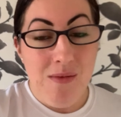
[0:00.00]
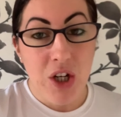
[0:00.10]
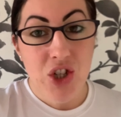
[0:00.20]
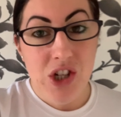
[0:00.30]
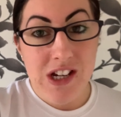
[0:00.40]

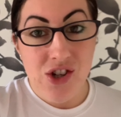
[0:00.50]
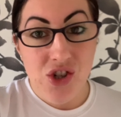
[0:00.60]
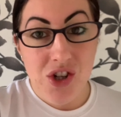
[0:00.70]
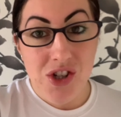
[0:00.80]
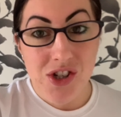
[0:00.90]
She's
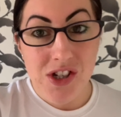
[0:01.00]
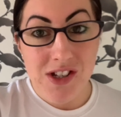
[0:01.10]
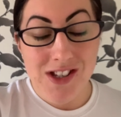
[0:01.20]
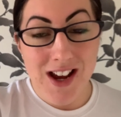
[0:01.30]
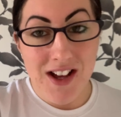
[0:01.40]
just
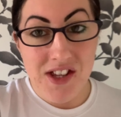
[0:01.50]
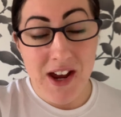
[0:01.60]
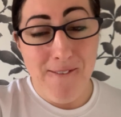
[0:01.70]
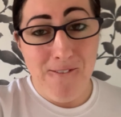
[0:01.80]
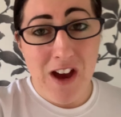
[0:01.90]
started
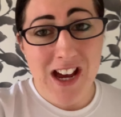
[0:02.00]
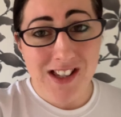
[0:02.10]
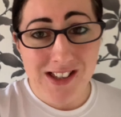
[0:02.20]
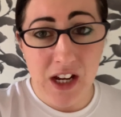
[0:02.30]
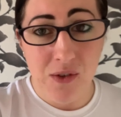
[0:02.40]
her
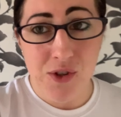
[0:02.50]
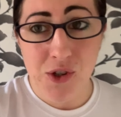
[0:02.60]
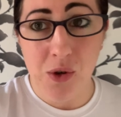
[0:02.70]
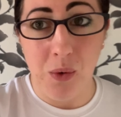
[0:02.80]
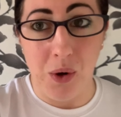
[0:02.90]
first day of
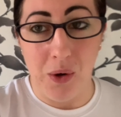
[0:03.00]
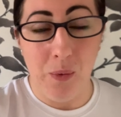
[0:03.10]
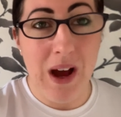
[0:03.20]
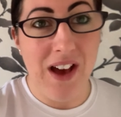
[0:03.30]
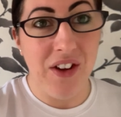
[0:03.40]
school.
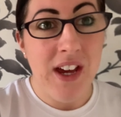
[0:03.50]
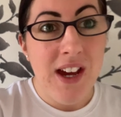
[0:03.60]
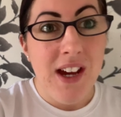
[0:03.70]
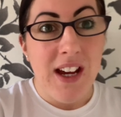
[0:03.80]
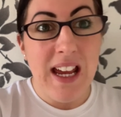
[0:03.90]
Well,
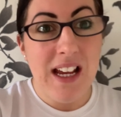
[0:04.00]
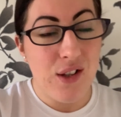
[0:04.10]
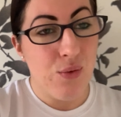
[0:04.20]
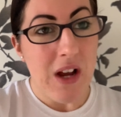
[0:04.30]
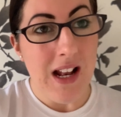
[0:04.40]

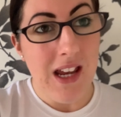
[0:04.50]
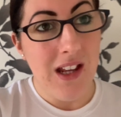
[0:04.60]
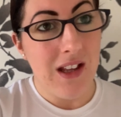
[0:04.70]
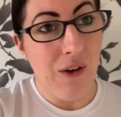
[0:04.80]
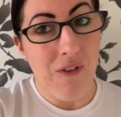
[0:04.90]
it's really
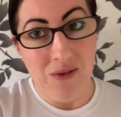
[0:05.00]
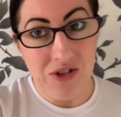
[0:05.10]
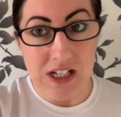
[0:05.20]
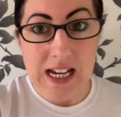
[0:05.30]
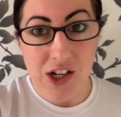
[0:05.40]
the
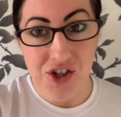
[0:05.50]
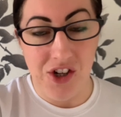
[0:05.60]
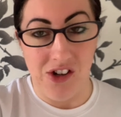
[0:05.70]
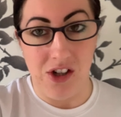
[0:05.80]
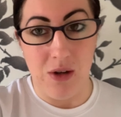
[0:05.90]

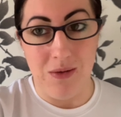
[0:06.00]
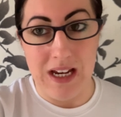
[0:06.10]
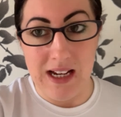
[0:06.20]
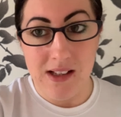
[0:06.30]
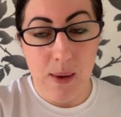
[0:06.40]
foundation
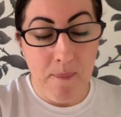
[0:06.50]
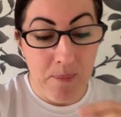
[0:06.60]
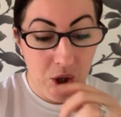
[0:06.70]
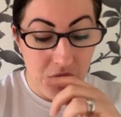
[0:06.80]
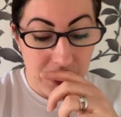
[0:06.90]
unit,
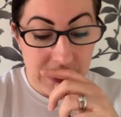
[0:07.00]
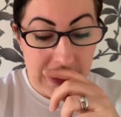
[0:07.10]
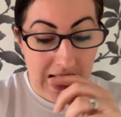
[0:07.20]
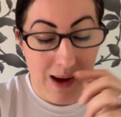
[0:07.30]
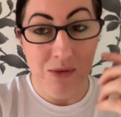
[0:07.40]
but
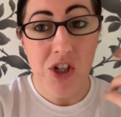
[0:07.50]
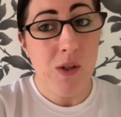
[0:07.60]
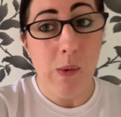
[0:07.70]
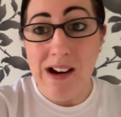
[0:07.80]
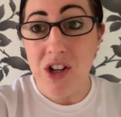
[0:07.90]
she's
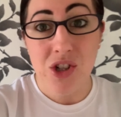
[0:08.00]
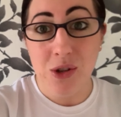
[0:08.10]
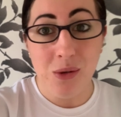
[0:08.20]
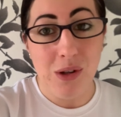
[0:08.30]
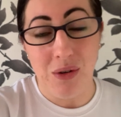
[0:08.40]
wearing a
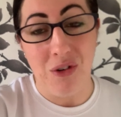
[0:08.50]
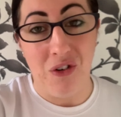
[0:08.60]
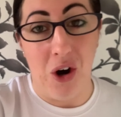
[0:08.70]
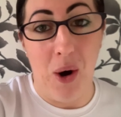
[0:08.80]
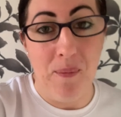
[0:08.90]
school
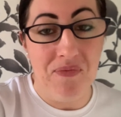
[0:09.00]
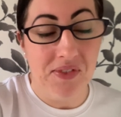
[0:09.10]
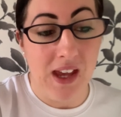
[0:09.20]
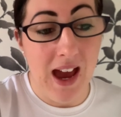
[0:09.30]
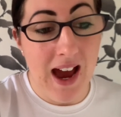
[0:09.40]
uniform
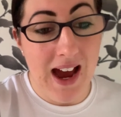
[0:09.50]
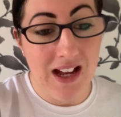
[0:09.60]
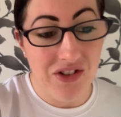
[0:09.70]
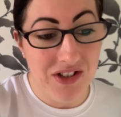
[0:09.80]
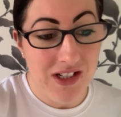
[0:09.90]

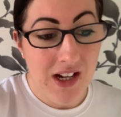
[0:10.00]
and